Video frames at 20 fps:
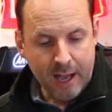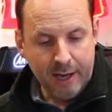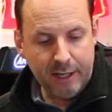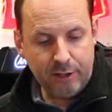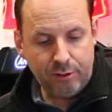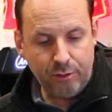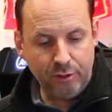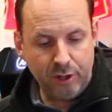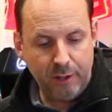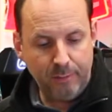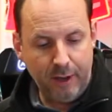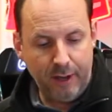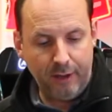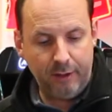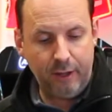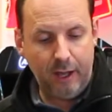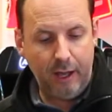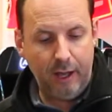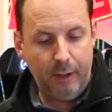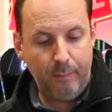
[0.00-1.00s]
Let's talk to you
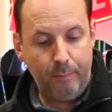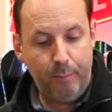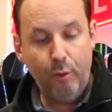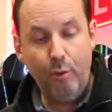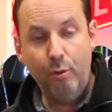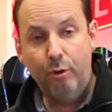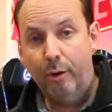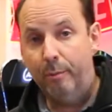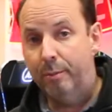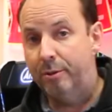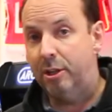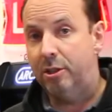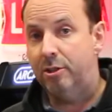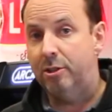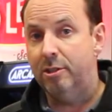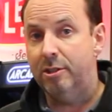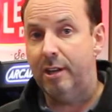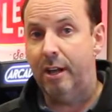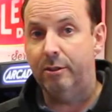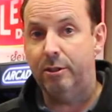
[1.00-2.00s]
about pool
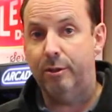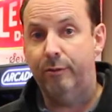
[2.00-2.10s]
competitions now.